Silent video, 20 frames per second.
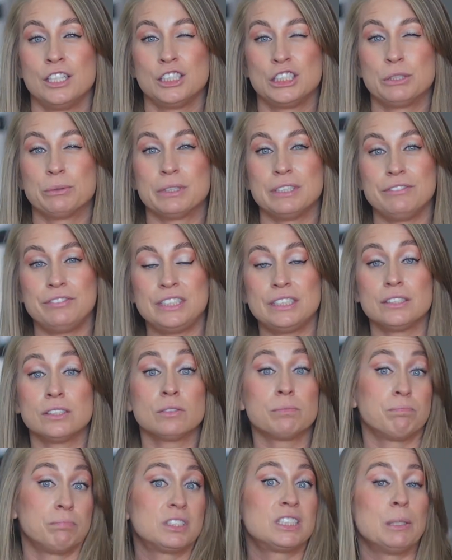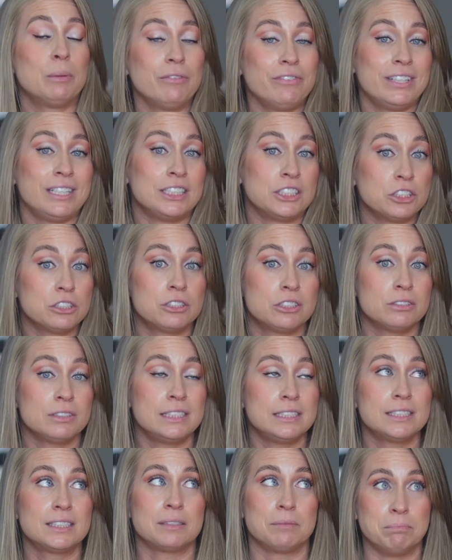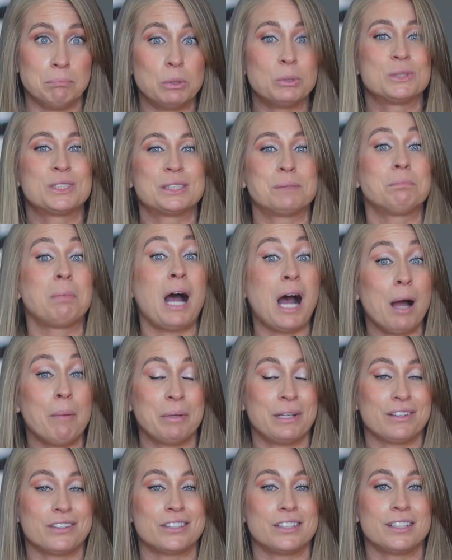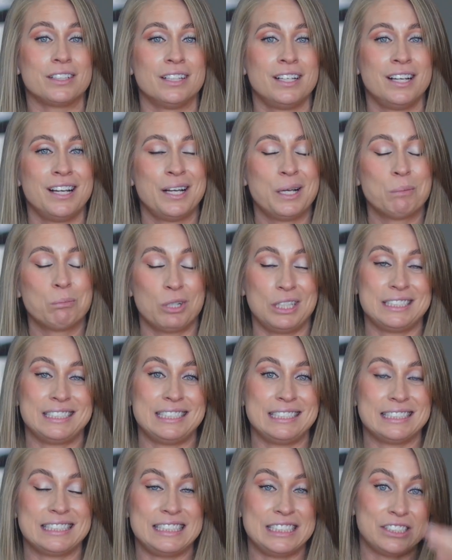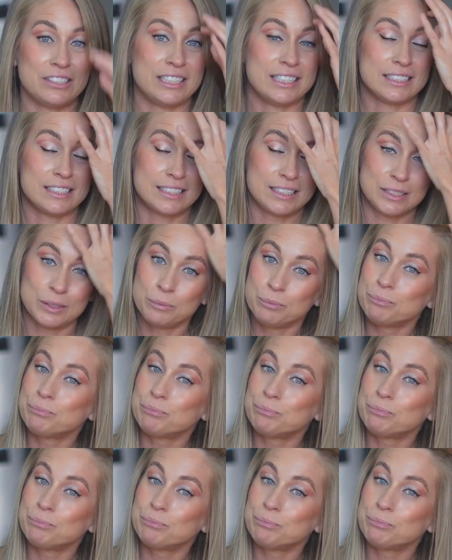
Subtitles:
to reveal some of the industry's most popular pricing secrets.